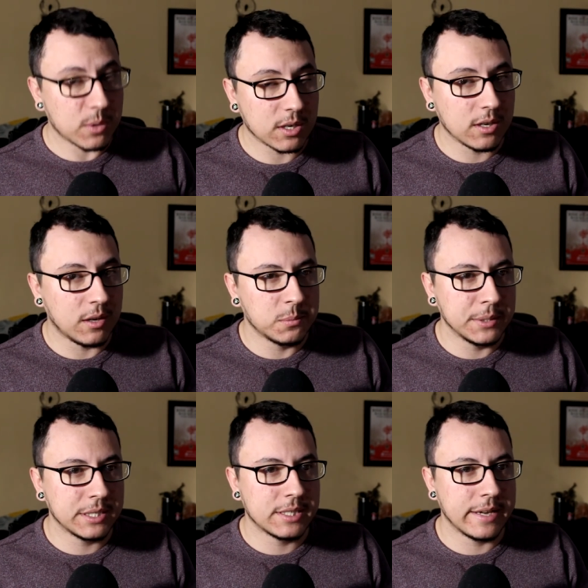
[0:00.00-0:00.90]
work on
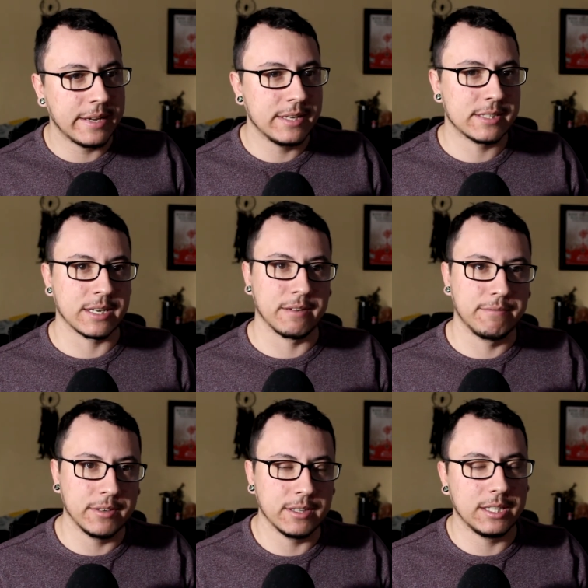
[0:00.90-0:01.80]
weekdays, and I
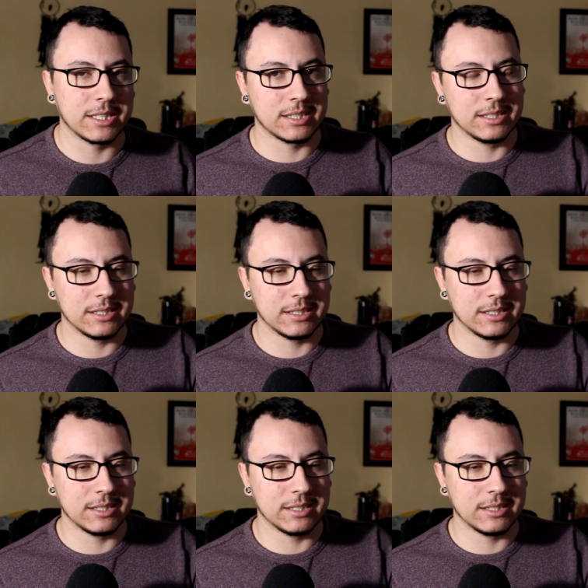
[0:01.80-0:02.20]
feel like